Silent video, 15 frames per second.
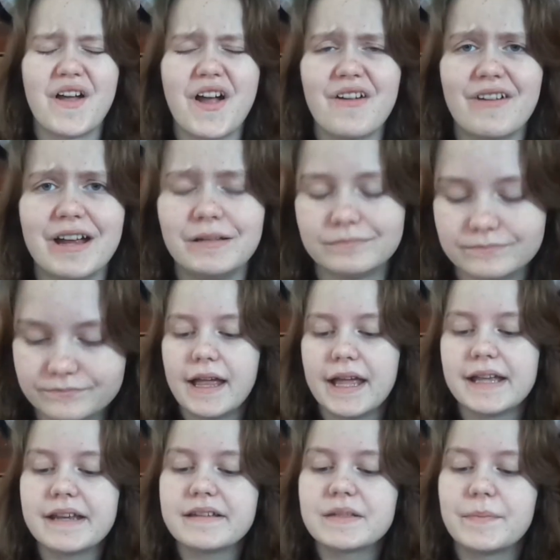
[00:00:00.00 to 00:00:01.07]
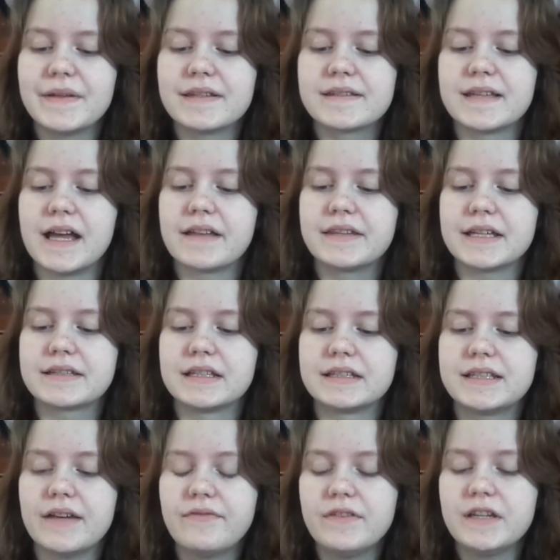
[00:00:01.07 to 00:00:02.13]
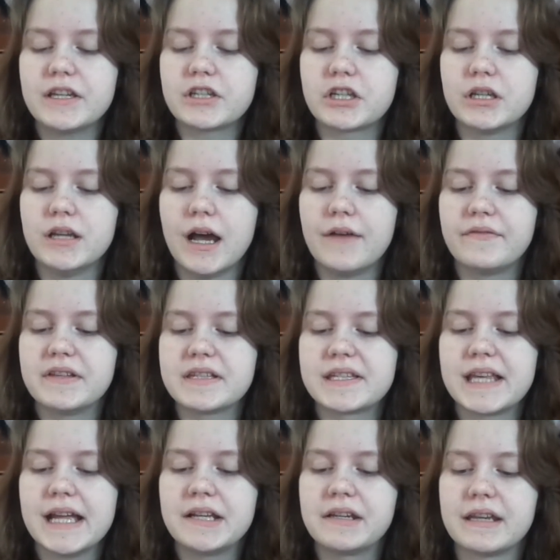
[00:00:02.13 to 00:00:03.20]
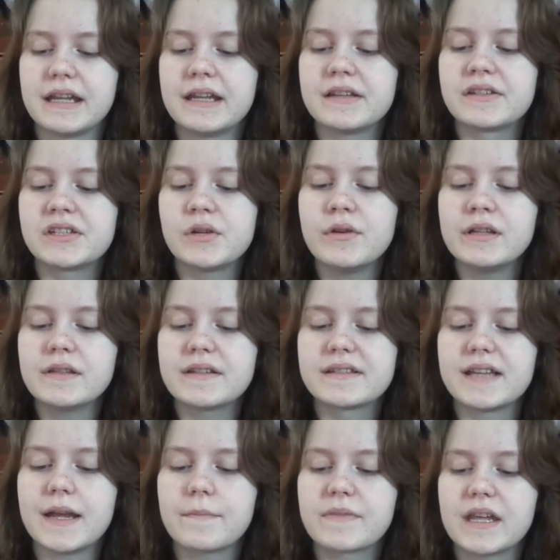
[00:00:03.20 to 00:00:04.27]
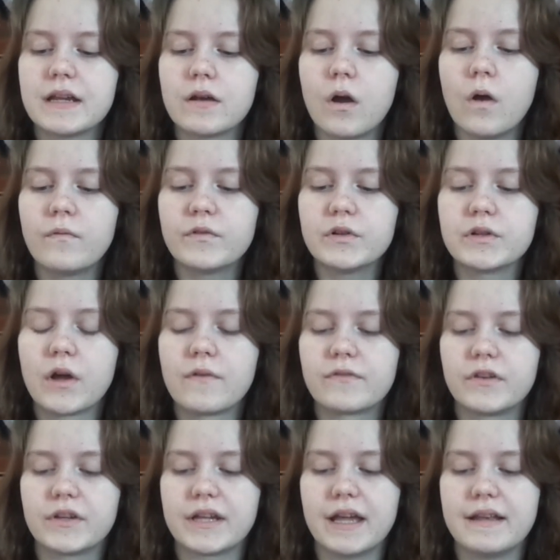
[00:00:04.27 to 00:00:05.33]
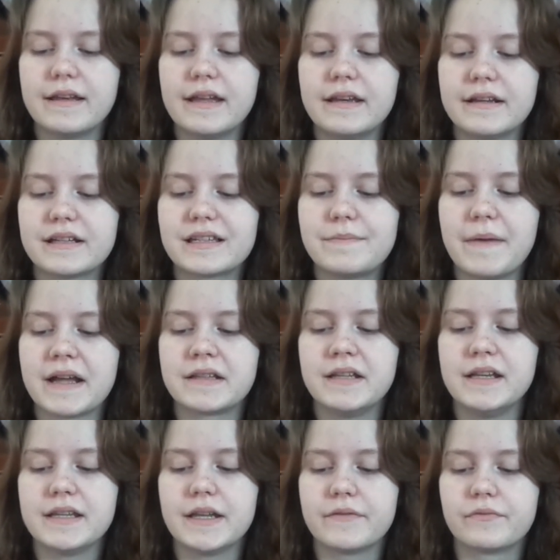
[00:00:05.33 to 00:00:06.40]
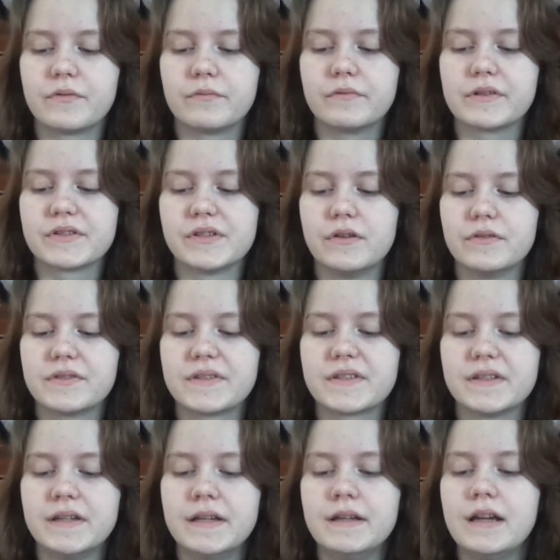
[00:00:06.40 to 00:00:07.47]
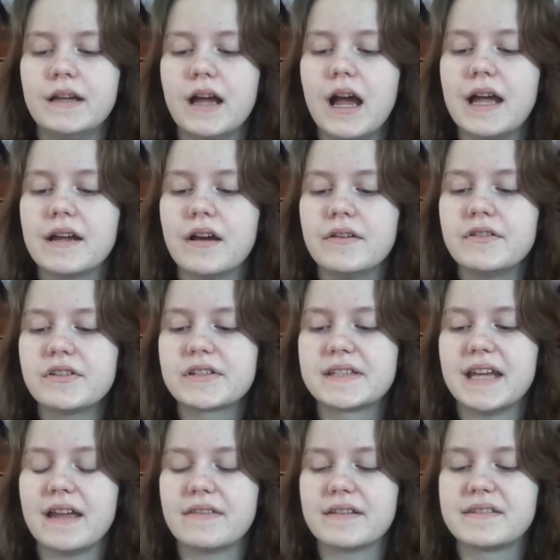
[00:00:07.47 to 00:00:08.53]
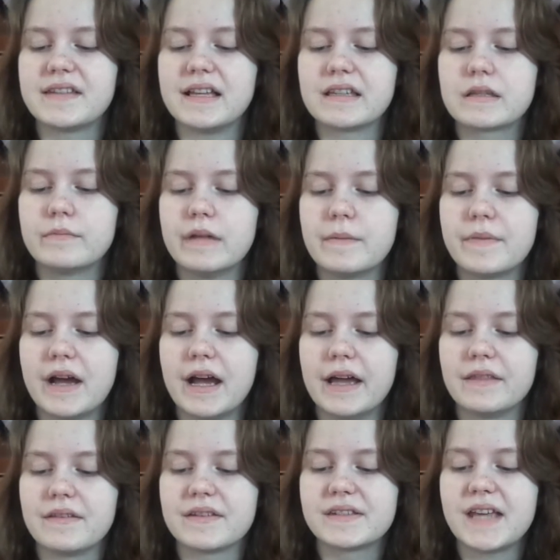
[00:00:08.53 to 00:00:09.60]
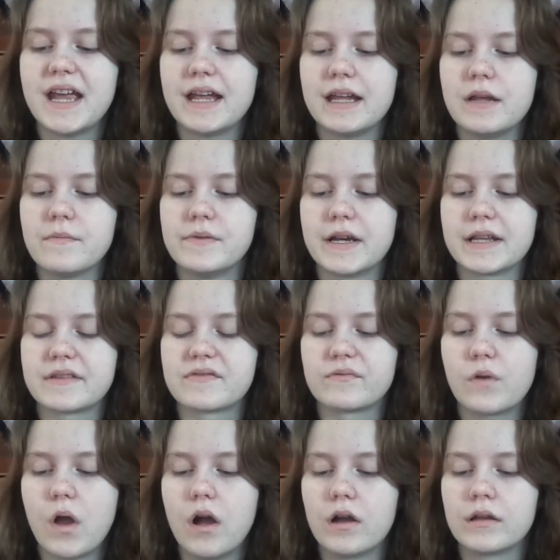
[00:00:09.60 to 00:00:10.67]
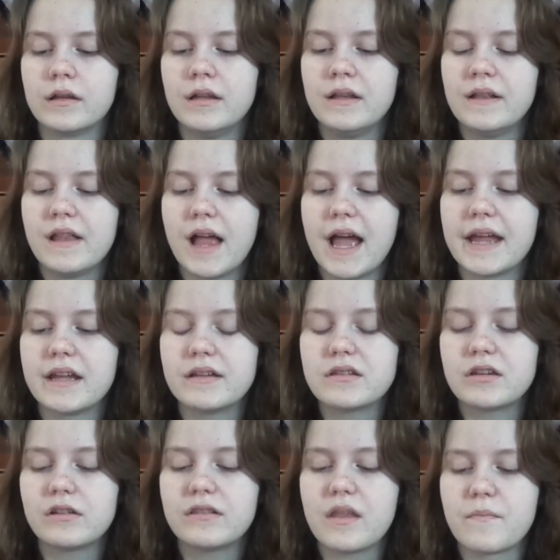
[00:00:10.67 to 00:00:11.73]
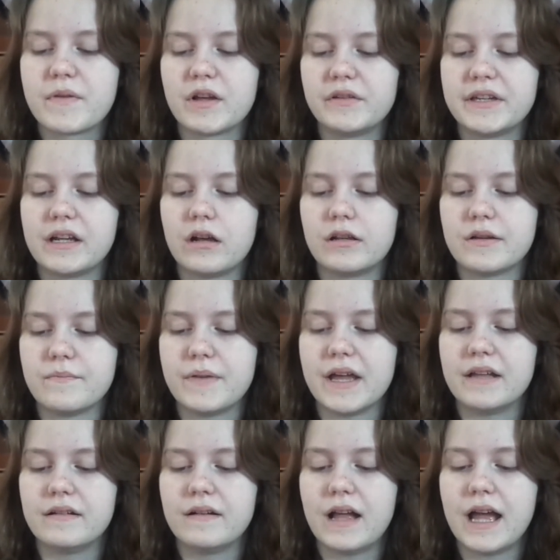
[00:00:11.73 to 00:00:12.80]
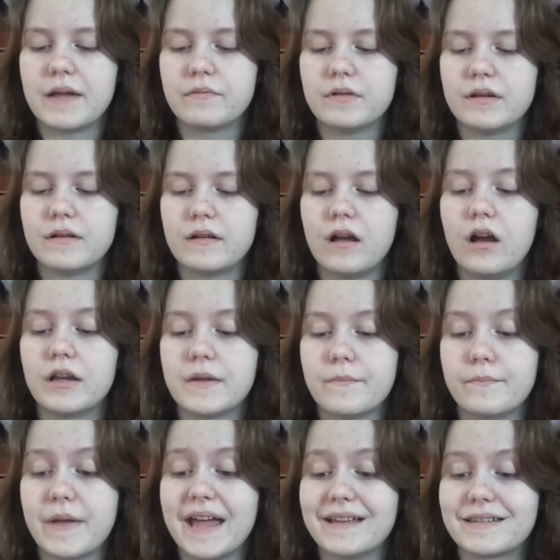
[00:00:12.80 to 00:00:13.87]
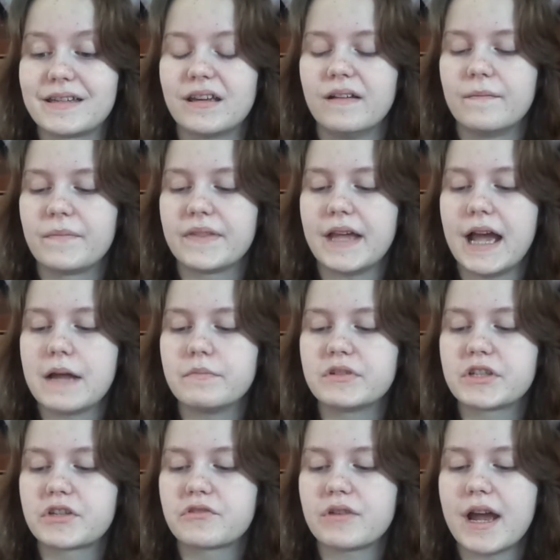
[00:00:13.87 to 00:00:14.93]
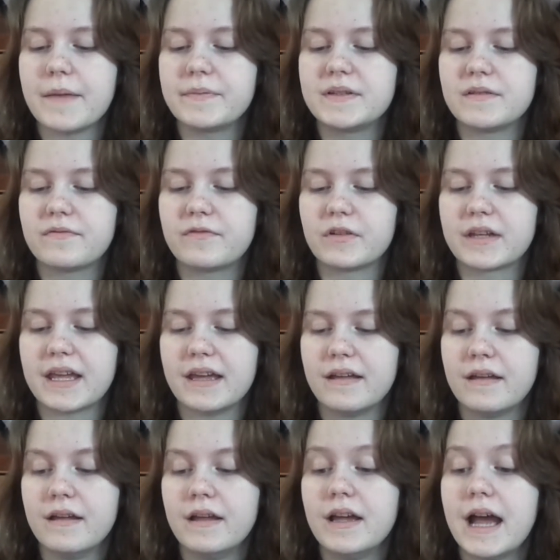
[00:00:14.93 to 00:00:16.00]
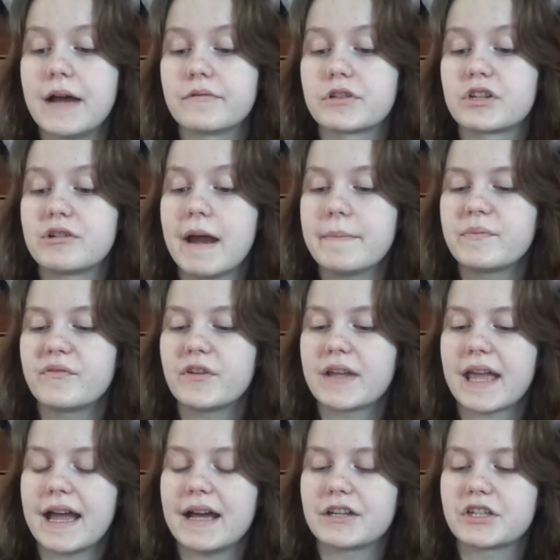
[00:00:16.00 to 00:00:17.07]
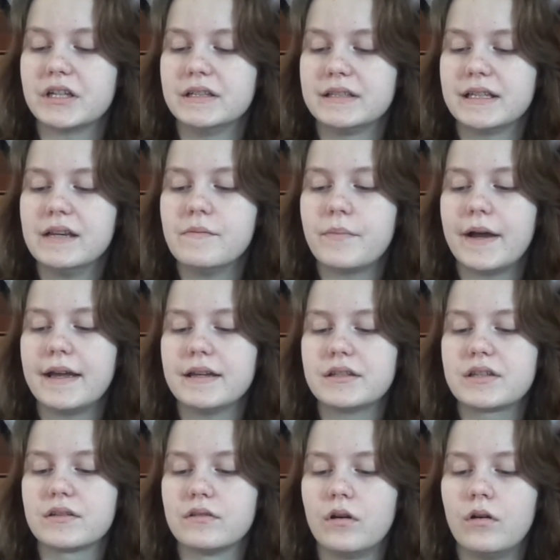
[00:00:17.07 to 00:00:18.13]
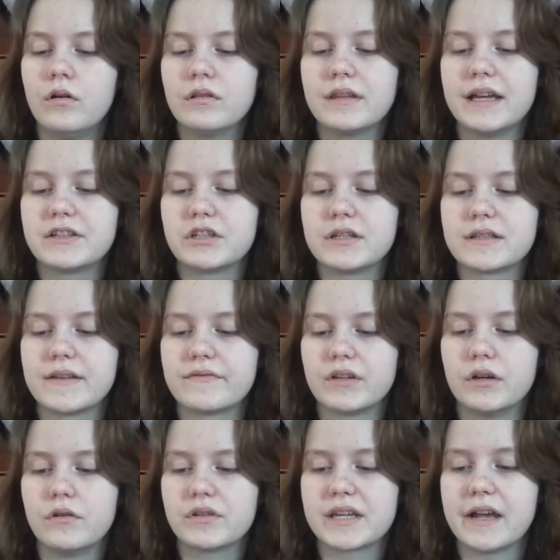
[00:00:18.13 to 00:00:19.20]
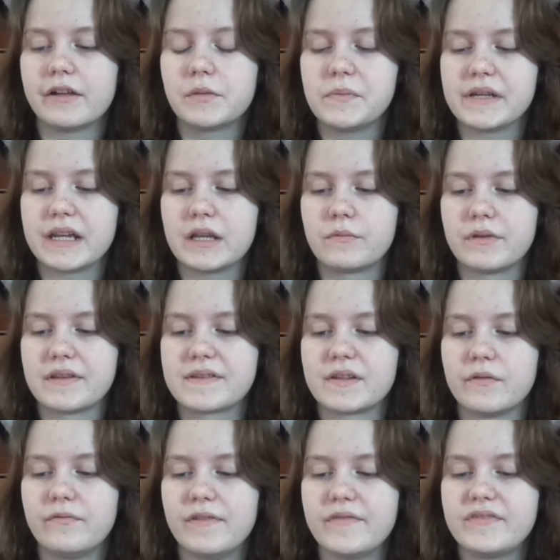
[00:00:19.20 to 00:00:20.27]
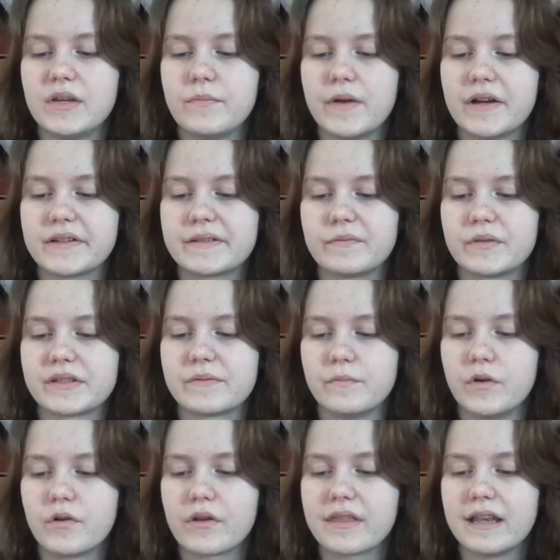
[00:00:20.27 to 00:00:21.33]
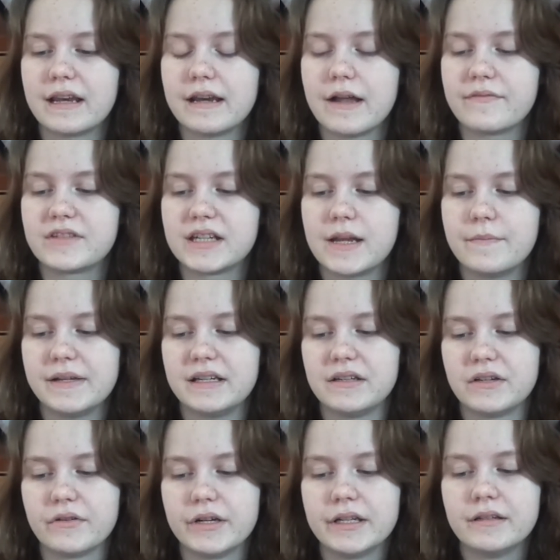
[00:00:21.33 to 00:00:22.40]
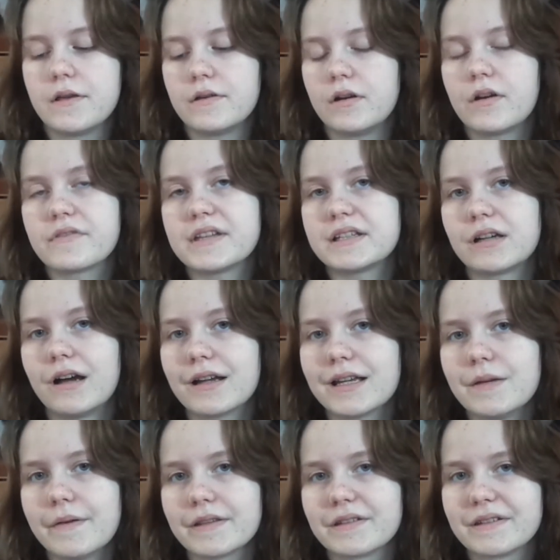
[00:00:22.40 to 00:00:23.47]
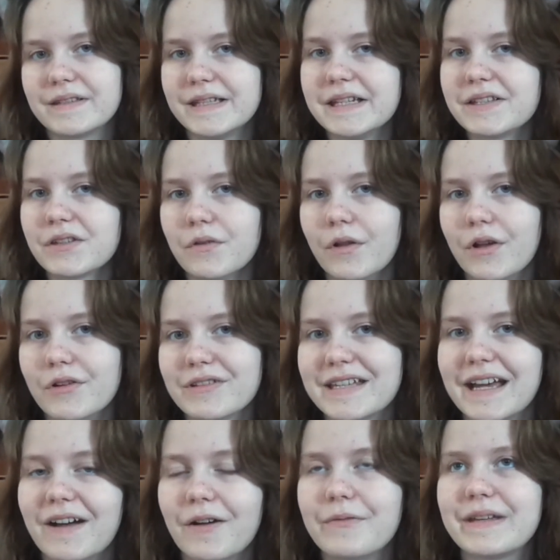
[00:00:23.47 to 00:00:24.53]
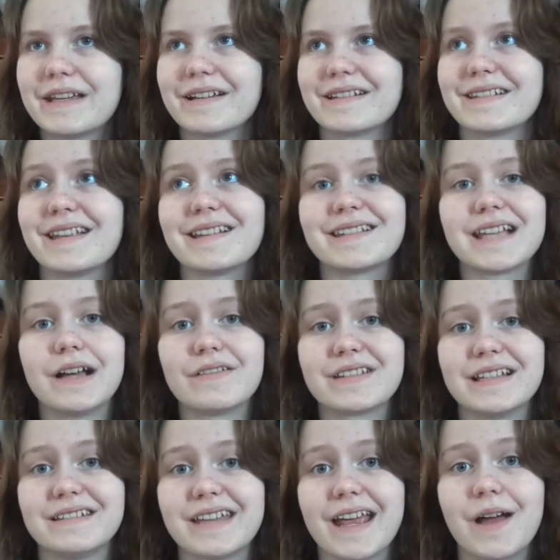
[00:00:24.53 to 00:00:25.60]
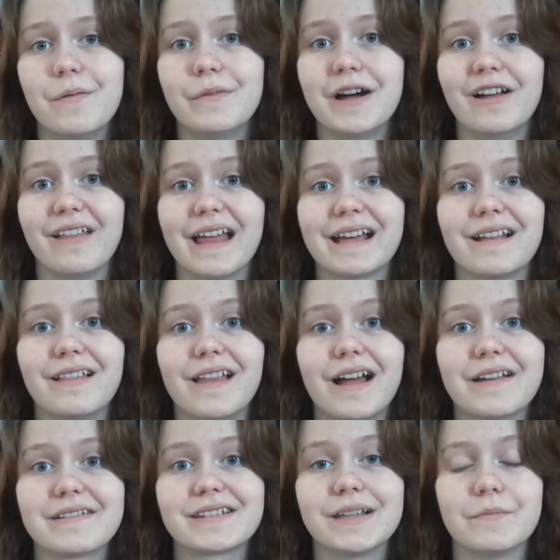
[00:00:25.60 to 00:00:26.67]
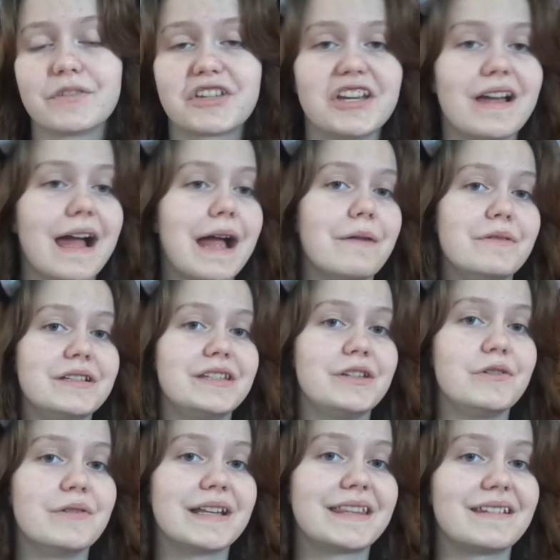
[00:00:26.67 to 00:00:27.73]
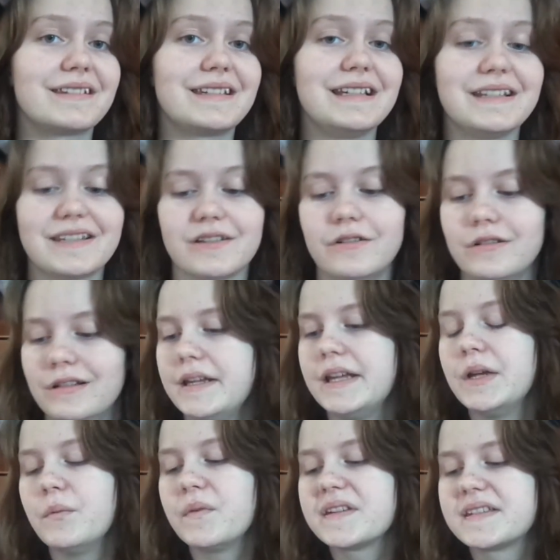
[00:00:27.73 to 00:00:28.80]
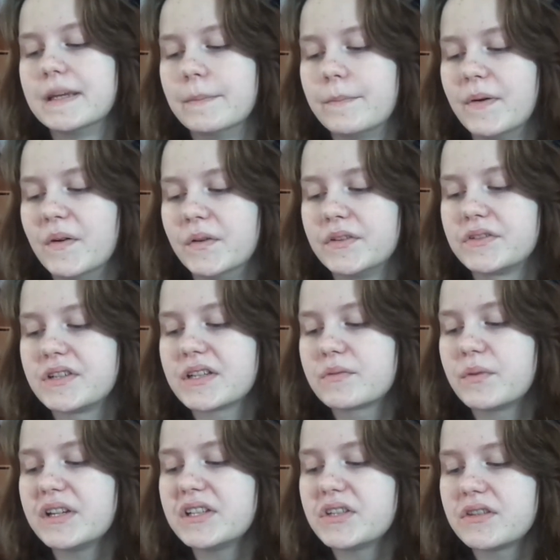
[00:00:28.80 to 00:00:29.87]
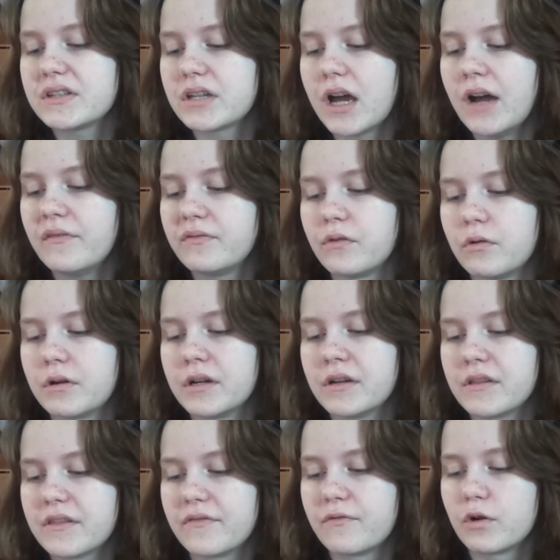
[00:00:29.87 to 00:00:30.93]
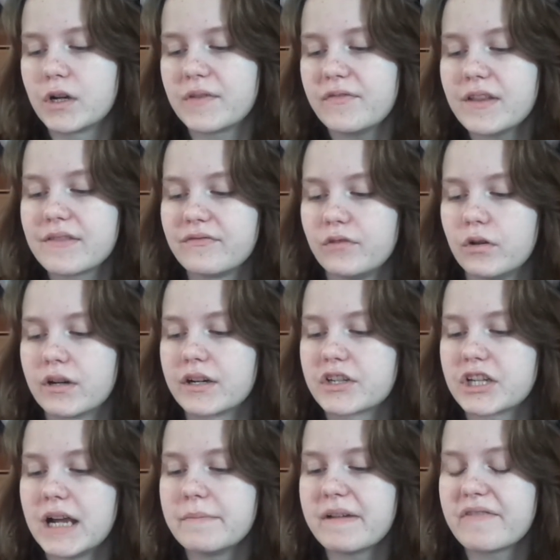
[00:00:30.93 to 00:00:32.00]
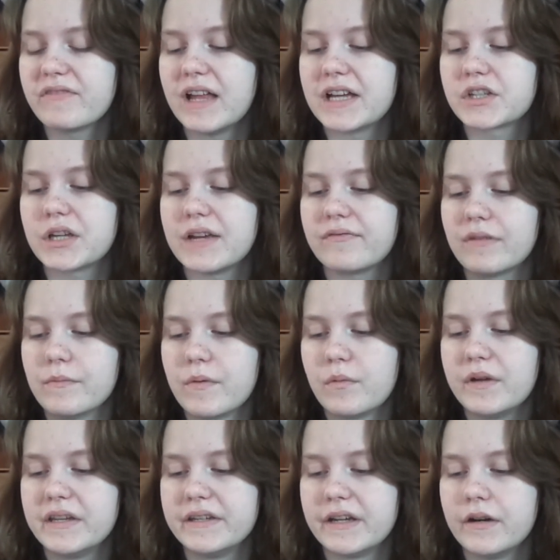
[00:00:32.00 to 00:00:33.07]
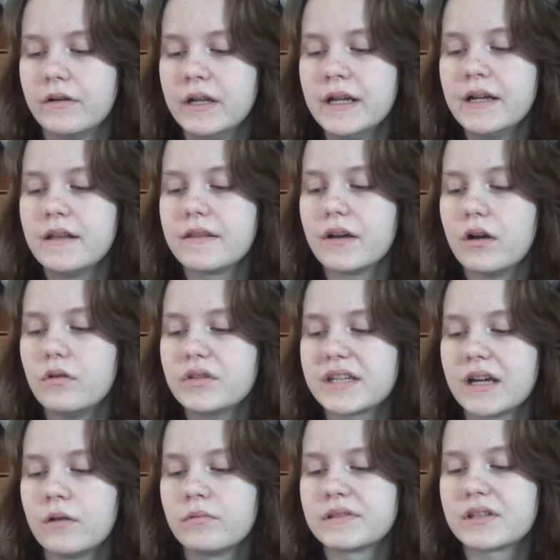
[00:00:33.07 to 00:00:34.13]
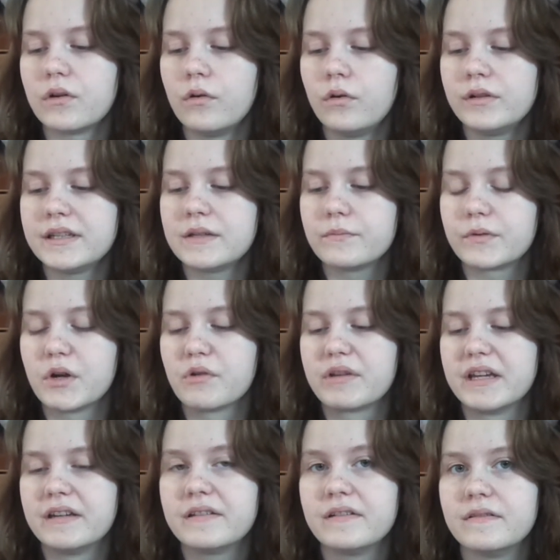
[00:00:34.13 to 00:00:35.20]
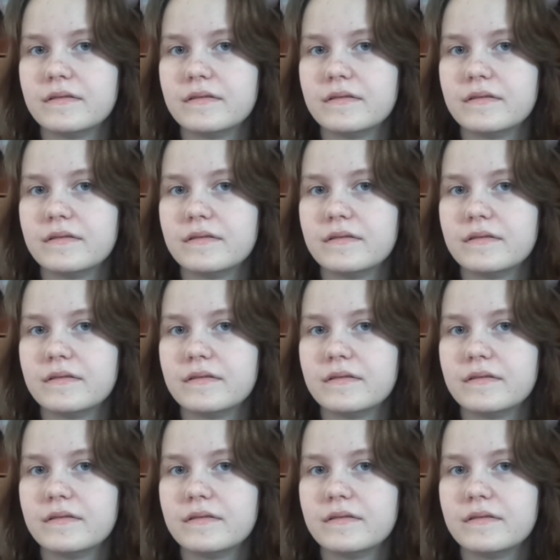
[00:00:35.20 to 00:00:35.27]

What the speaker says: Alright. It has been said that the definition of insanity is doing the same thing over and over again and expecting different results. I understand the sentiment behind the saying, but it's wrong. I entered the building on a bet. I was strapped for cash and didn't buy into the old legends of the hotel to begin with, so $50 was more than enough to get me to do it. Are they talking about the Cecil Hotel? Because this sounds damn well like a lot of some shit I would do at the Cecil. It was simple. Just reach the top floor, the 45th floor, shine my flashlight from a window. The hotel was old and broken.